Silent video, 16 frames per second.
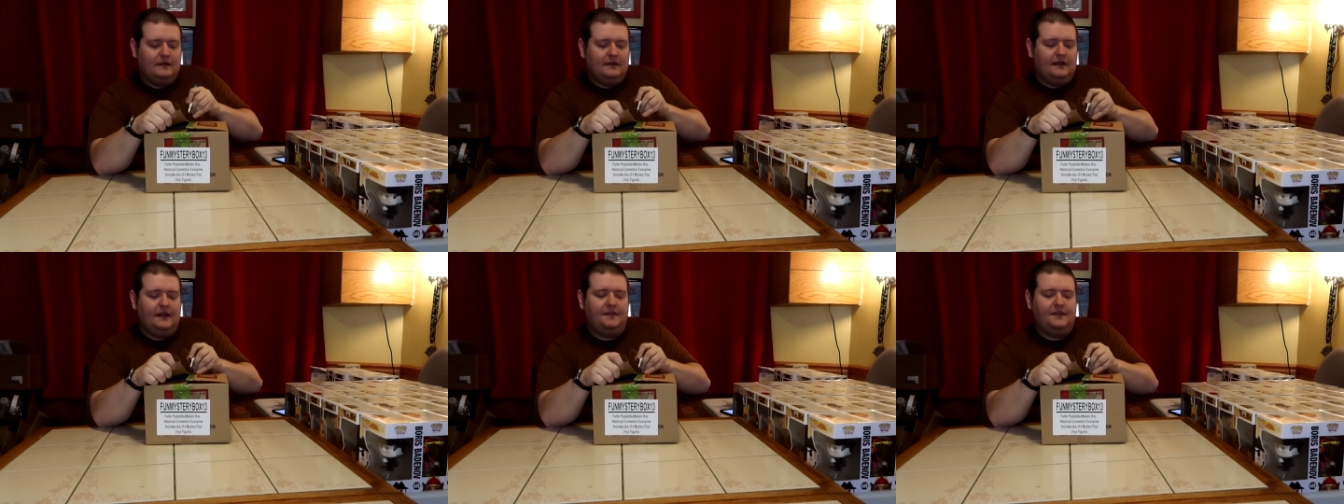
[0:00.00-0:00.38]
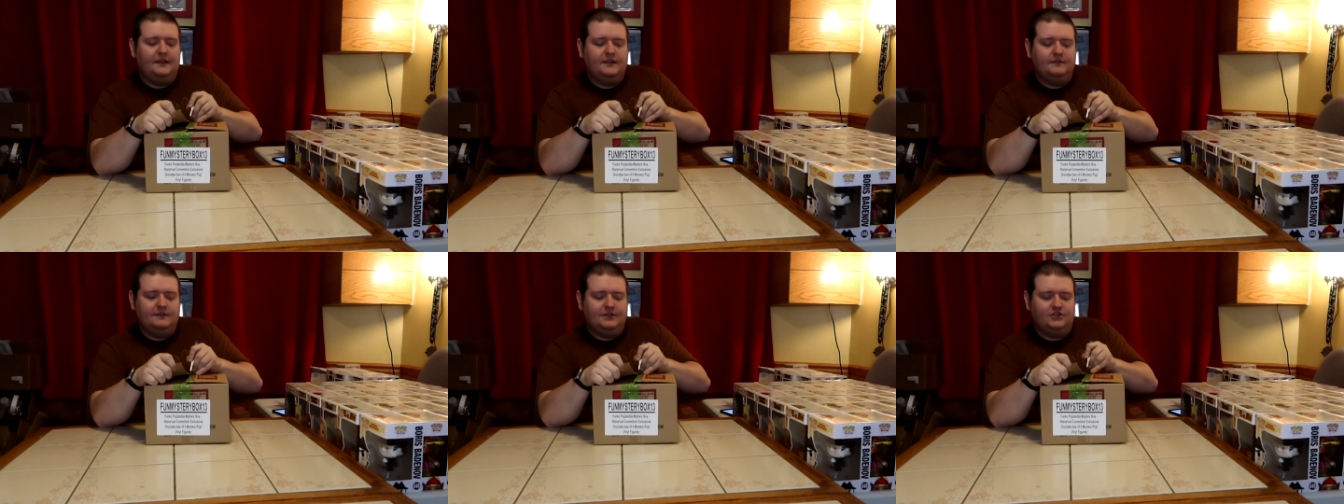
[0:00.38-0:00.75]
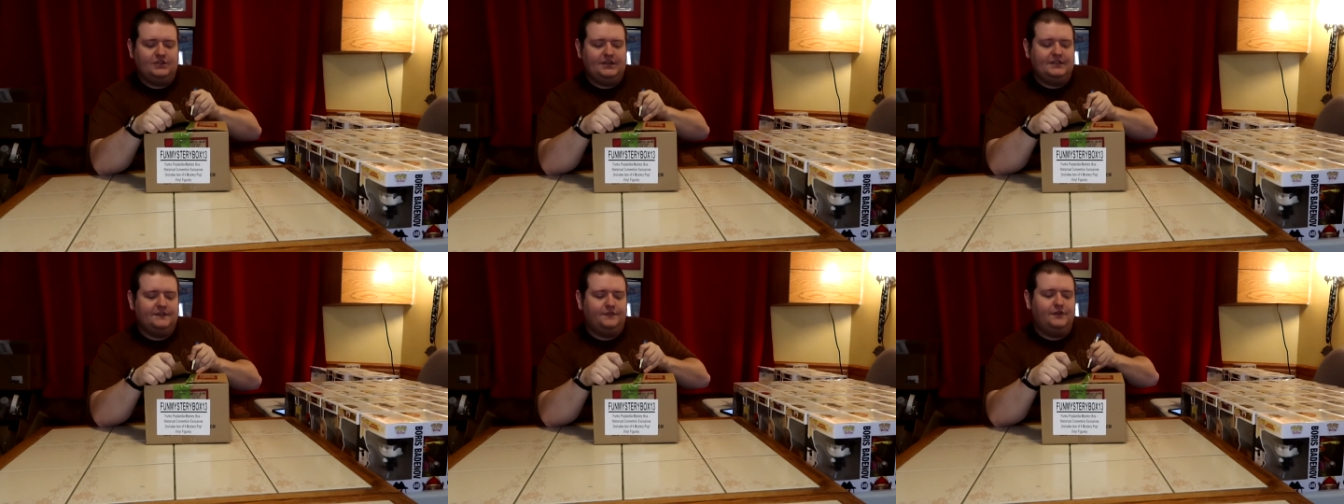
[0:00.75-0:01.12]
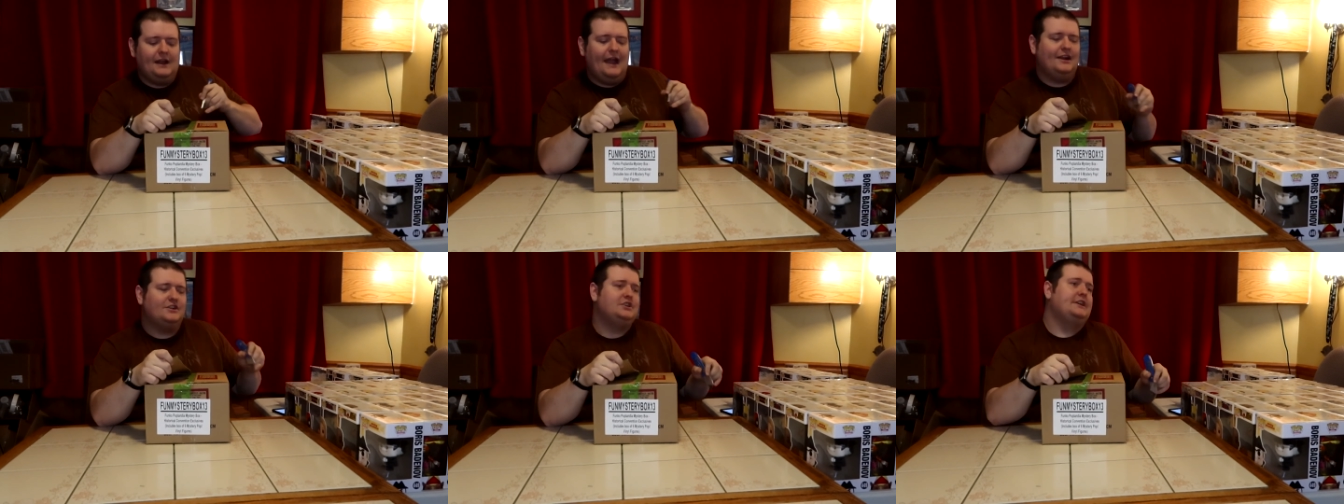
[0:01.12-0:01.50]
I think there was a chance for you
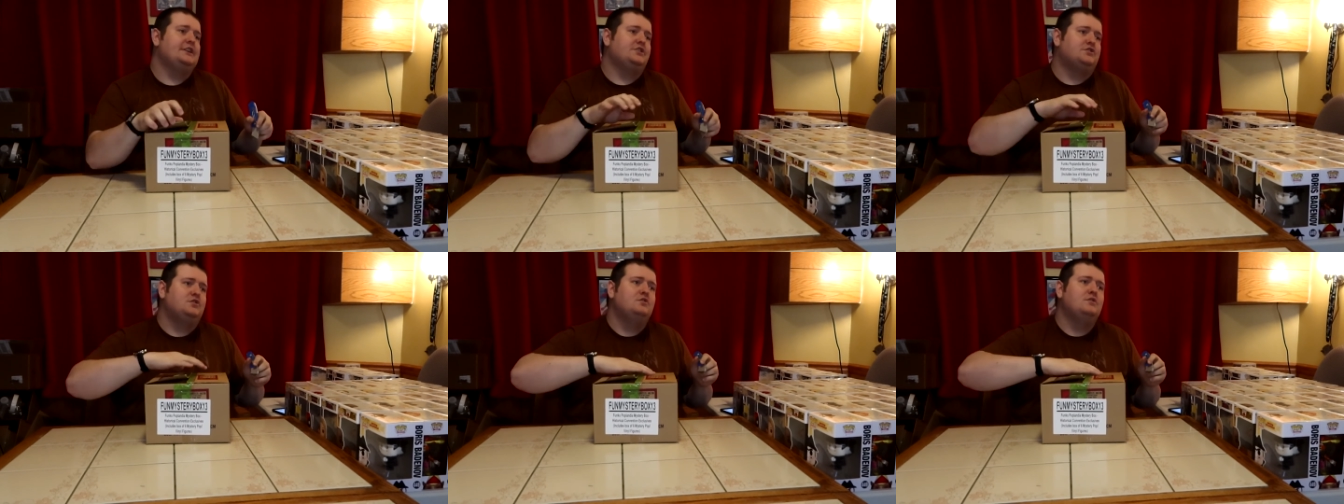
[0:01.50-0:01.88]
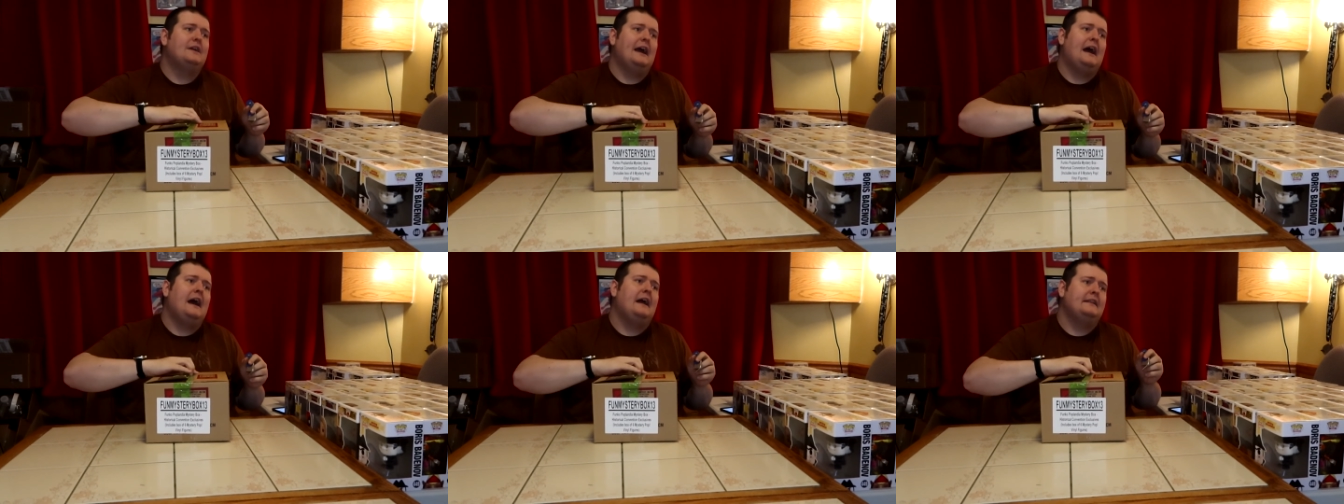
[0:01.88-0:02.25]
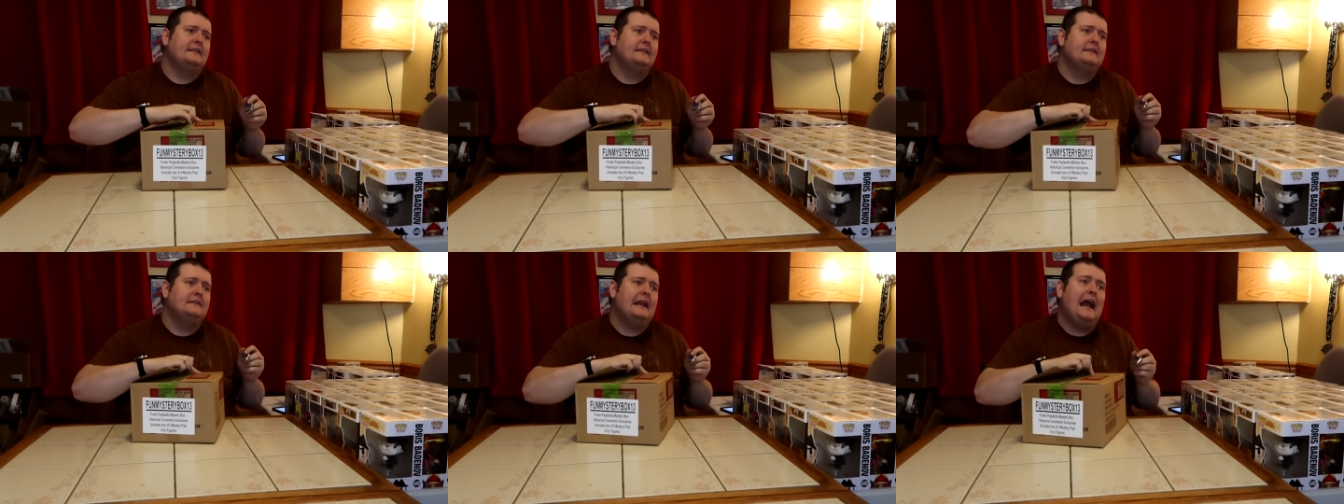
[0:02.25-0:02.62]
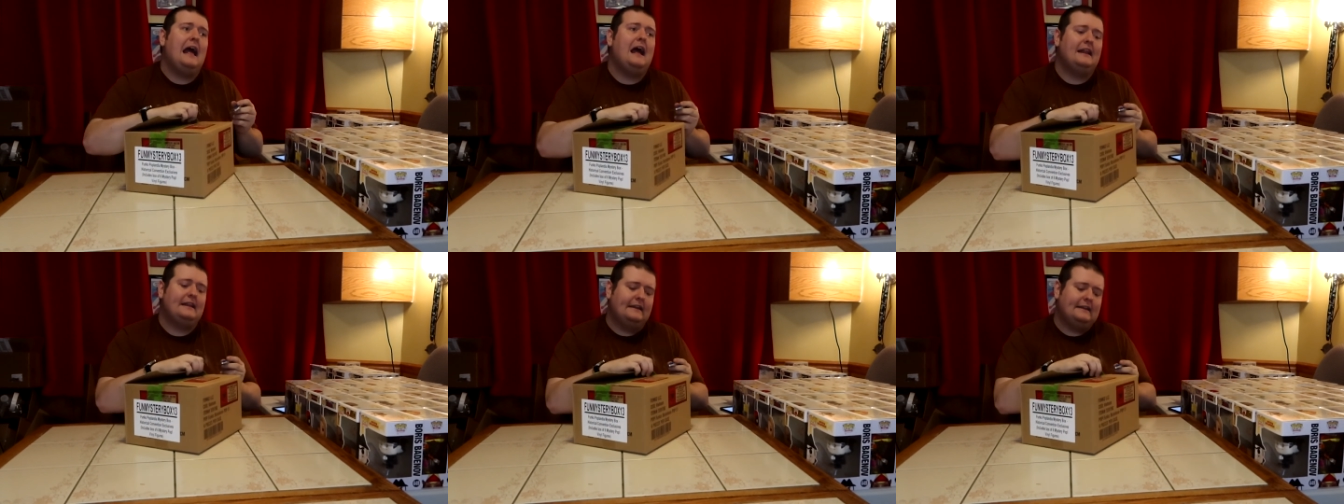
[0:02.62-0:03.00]
to actually get true con
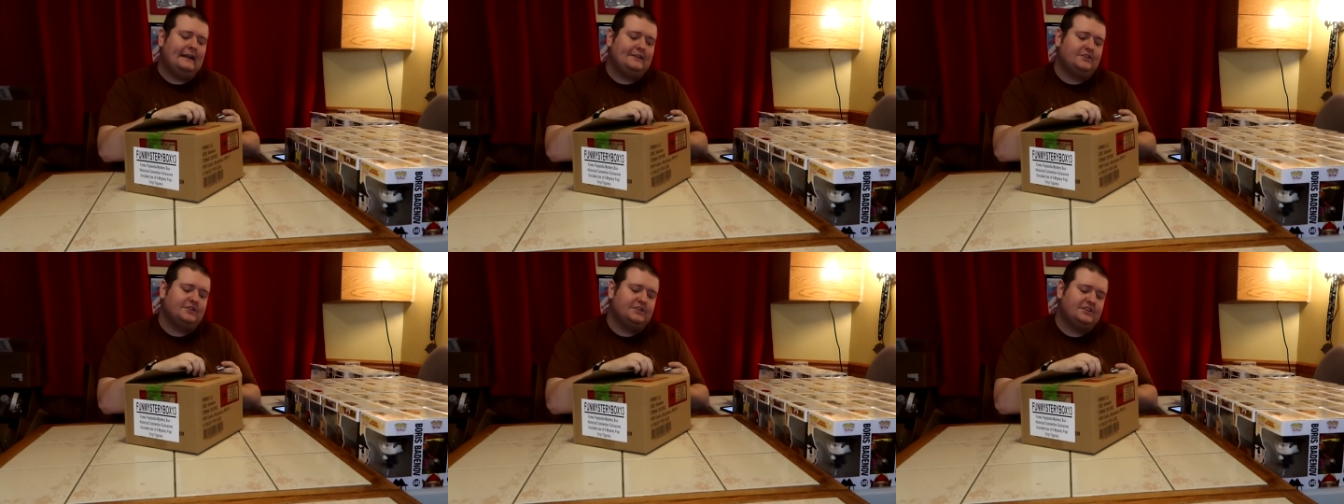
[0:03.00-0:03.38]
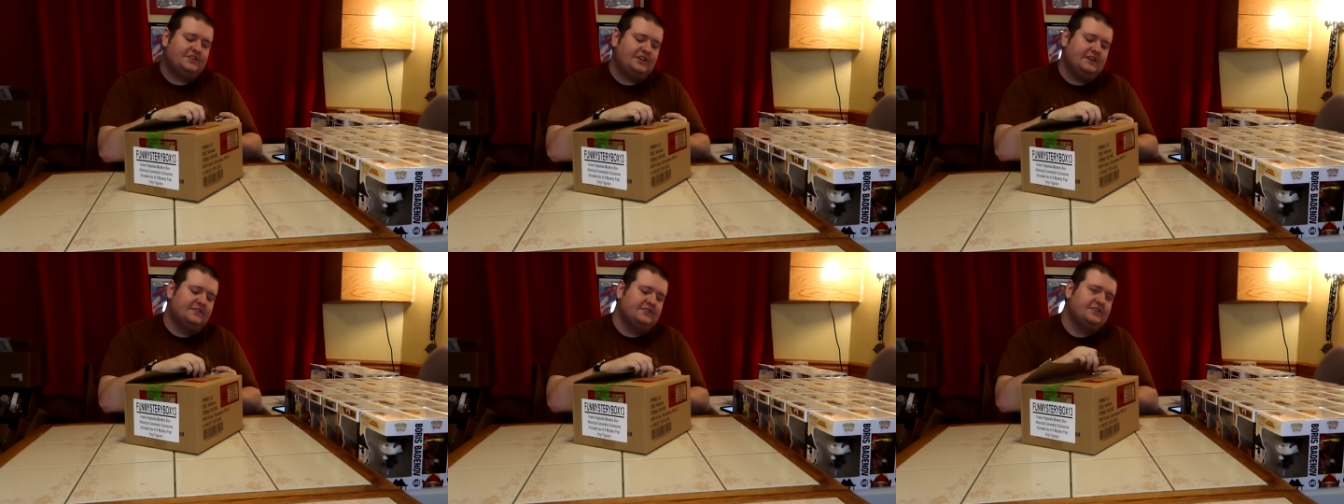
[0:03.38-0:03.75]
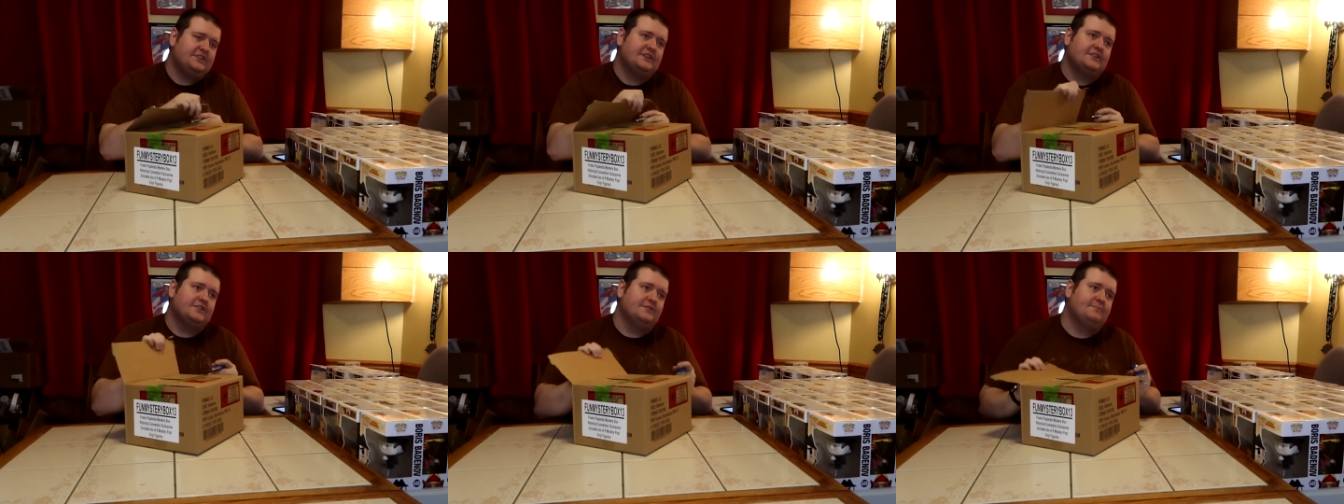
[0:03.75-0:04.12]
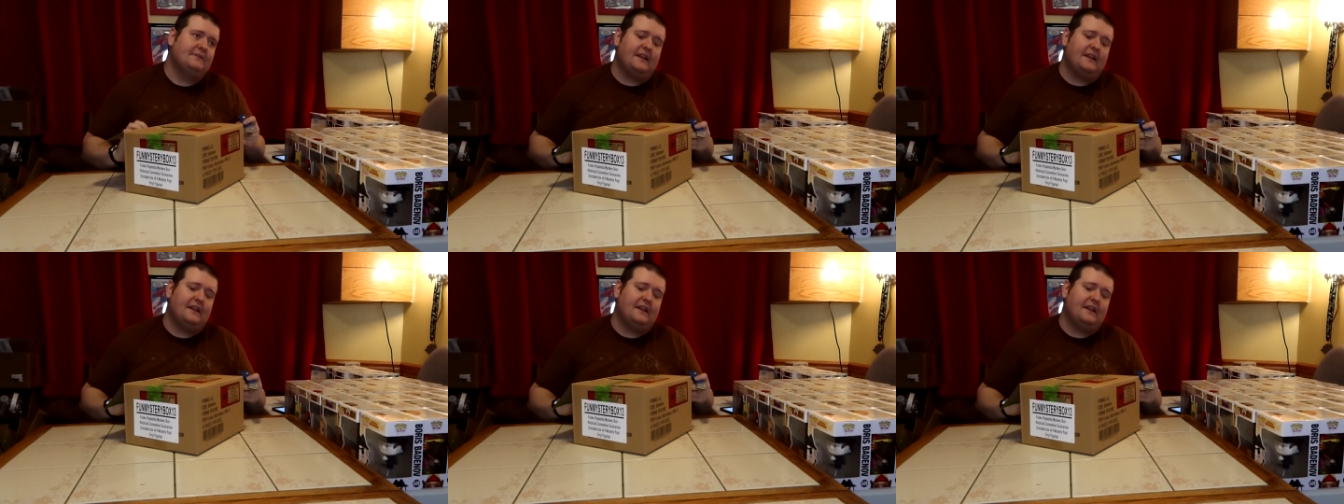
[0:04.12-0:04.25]
con and not just shared stickers.